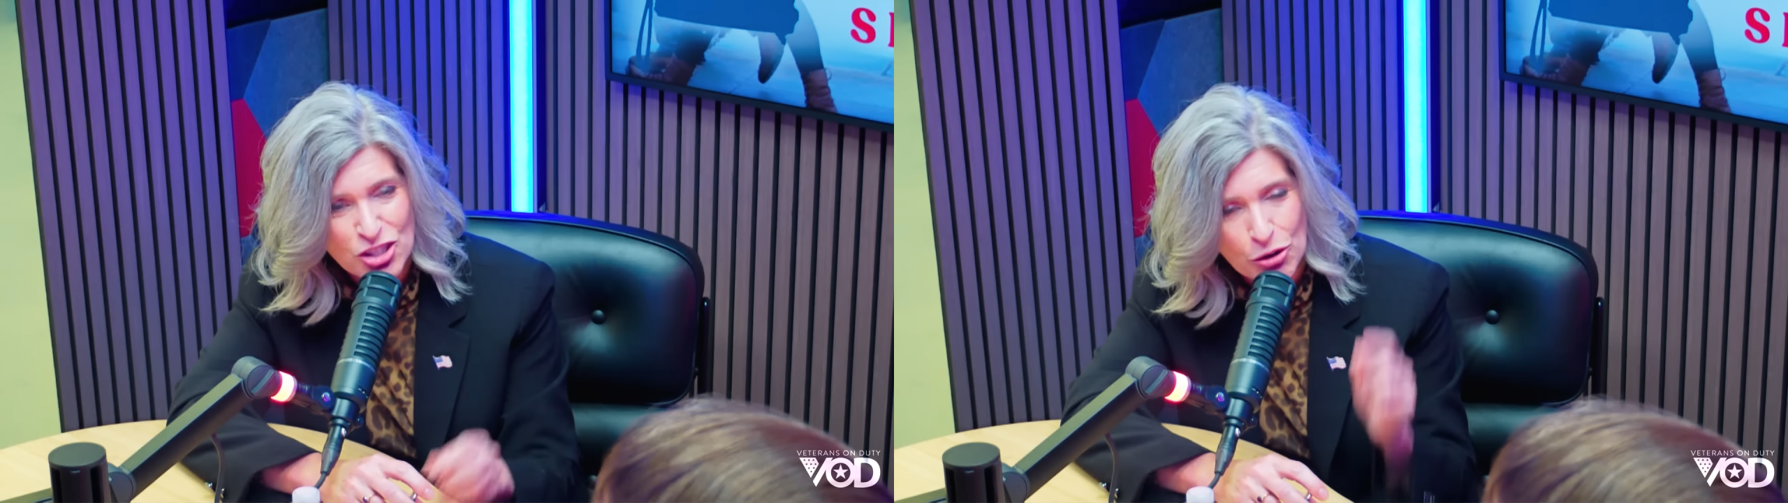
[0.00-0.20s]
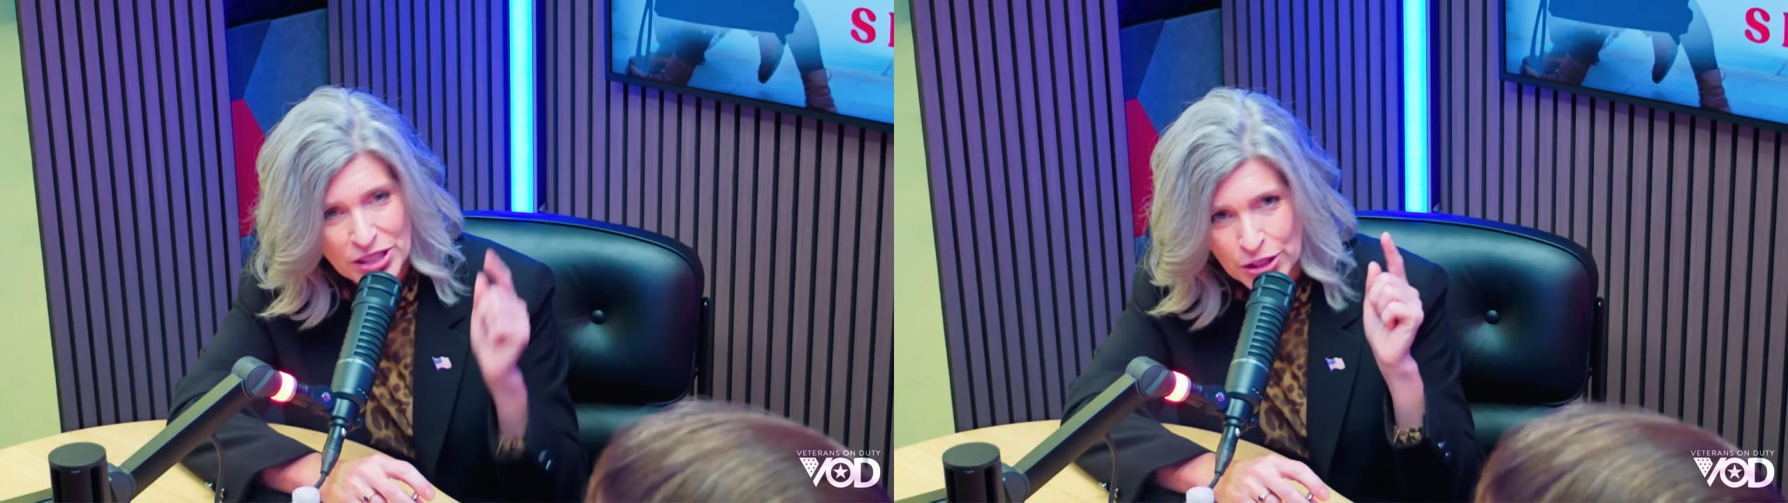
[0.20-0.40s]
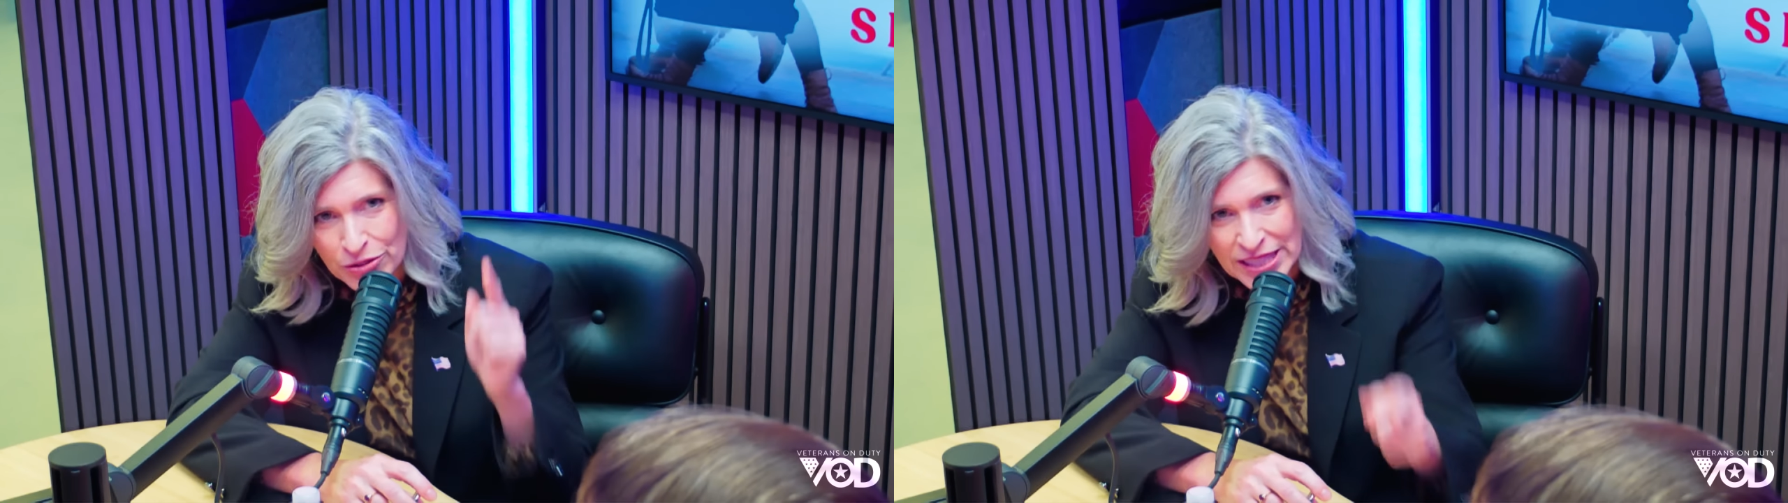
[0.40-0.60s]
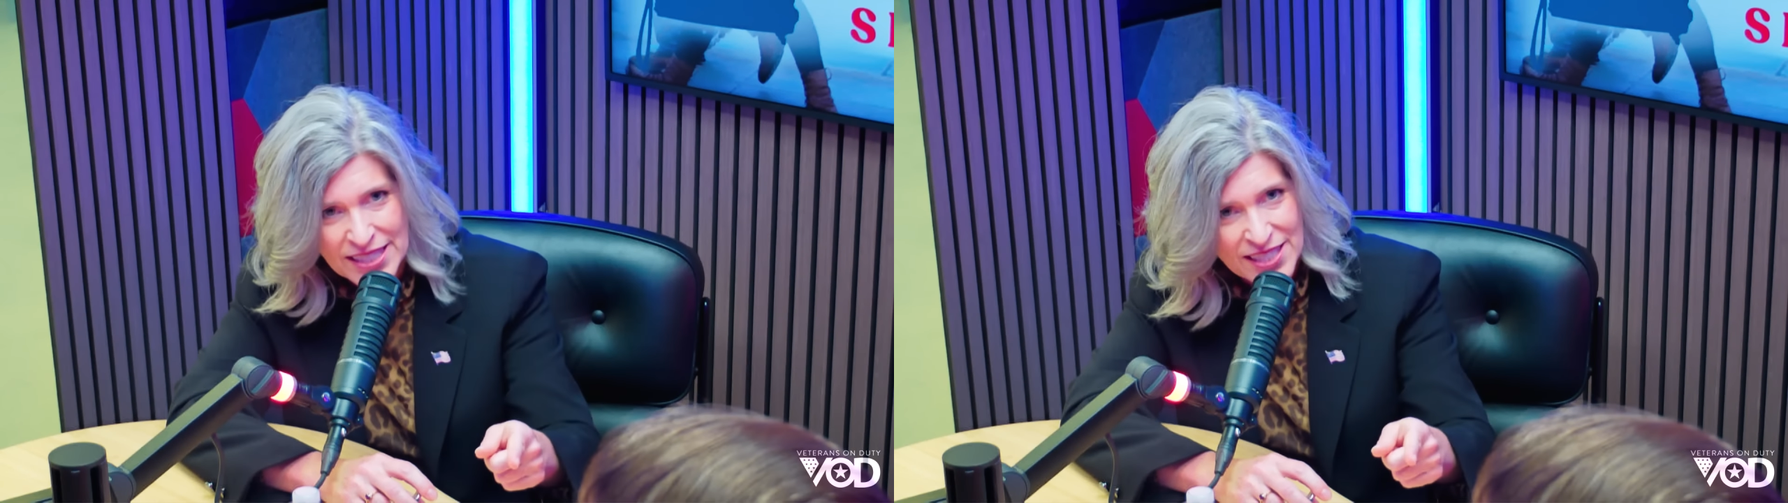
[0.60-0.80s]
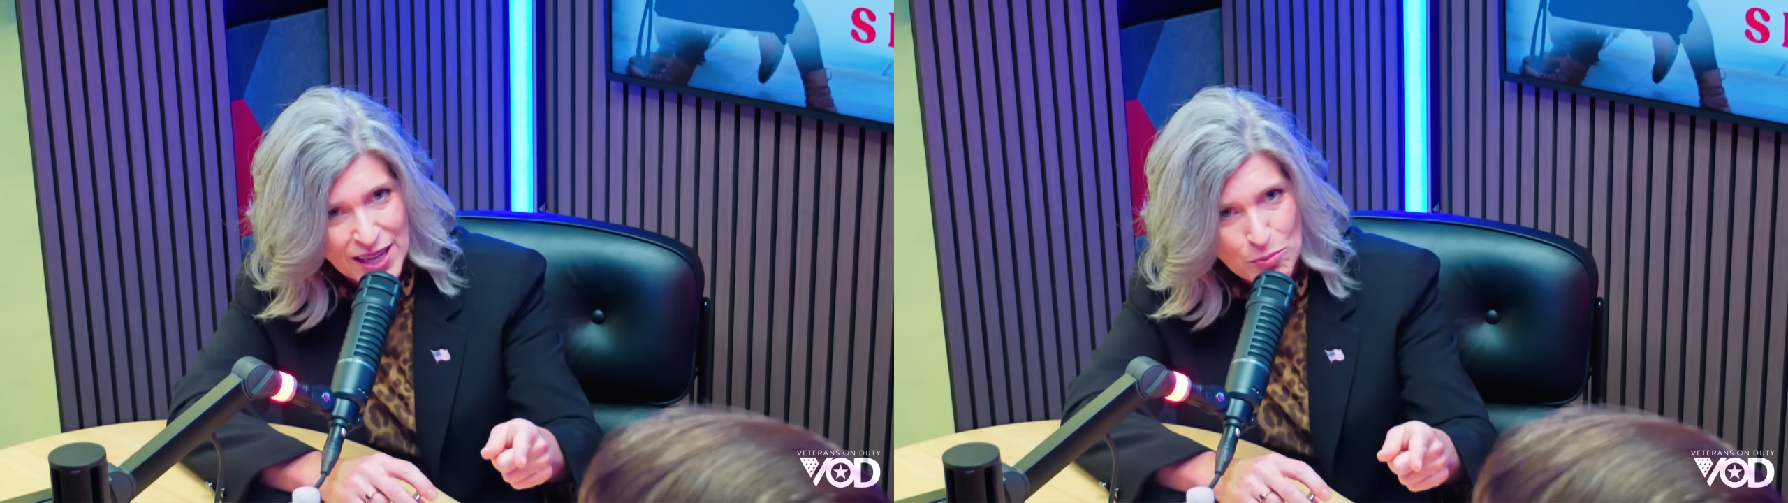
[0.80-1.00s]
"Joni, you need
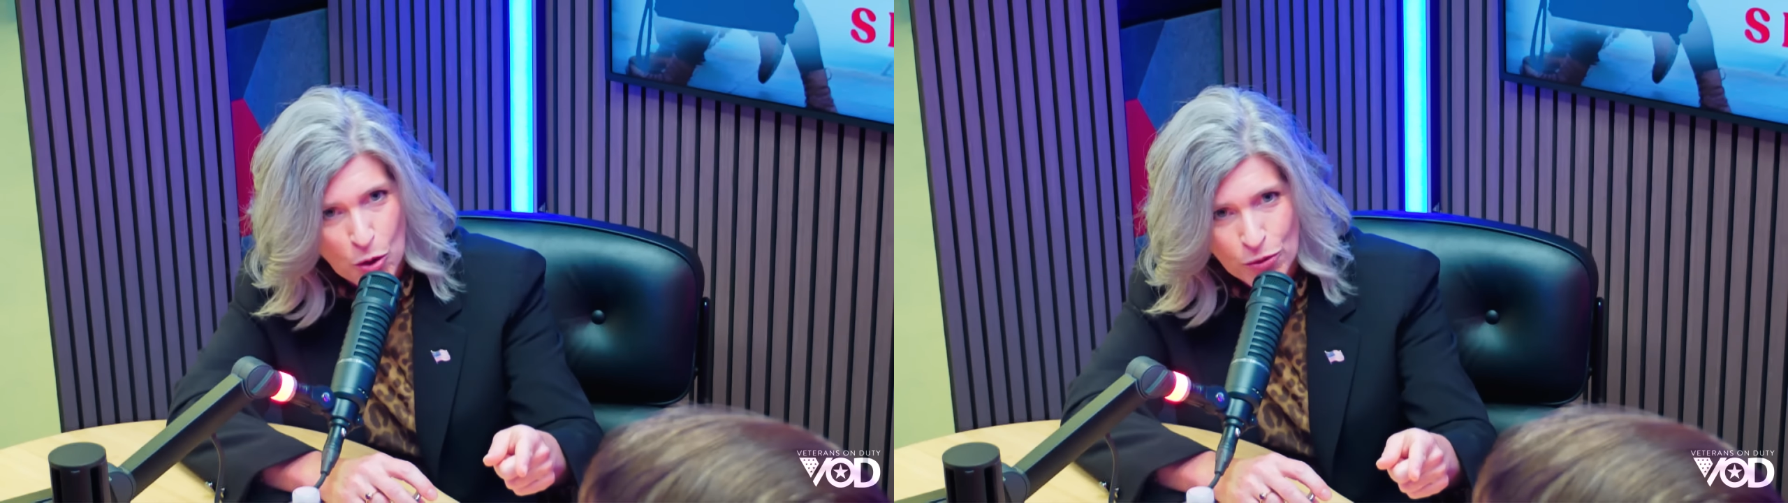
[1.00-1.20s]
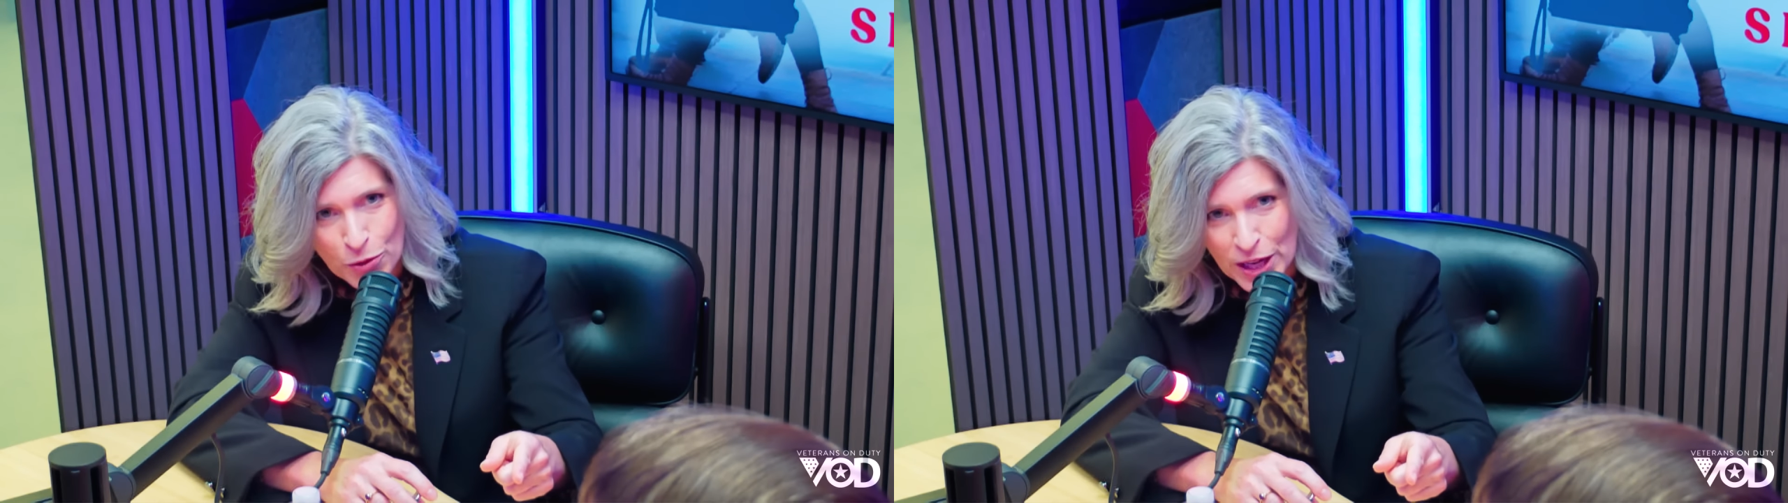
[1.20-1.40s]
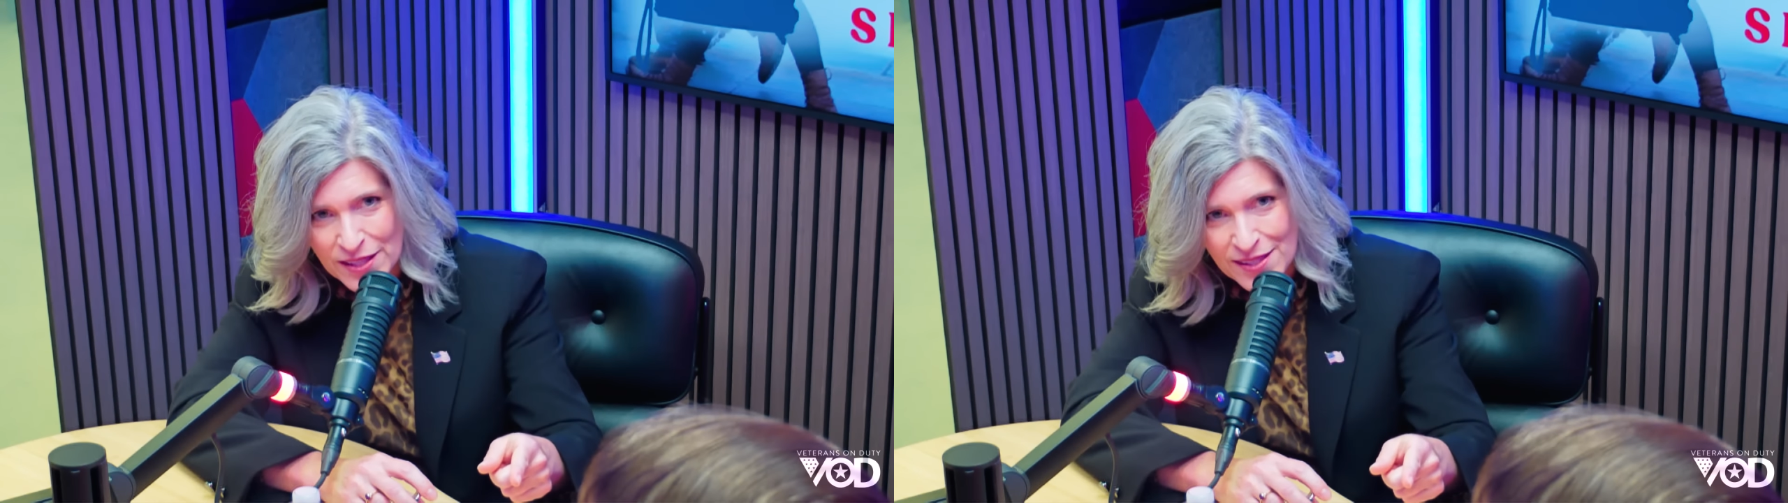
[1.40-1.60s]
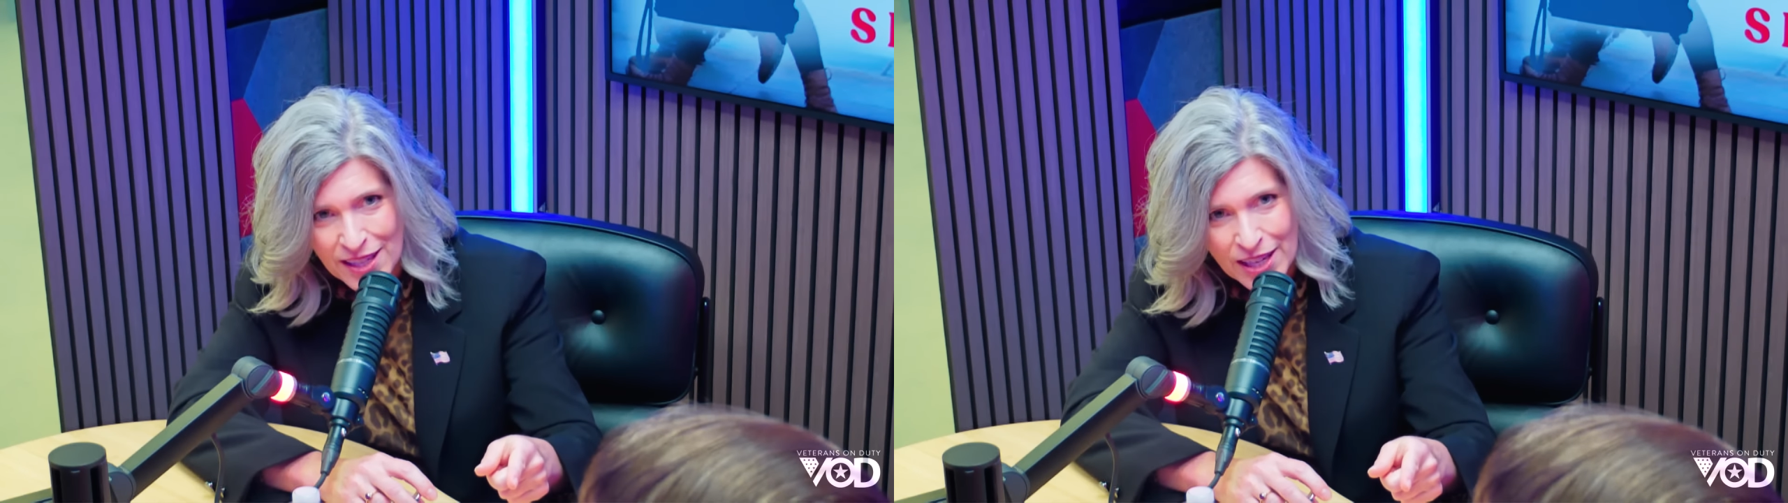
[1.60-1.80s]
to take more risk.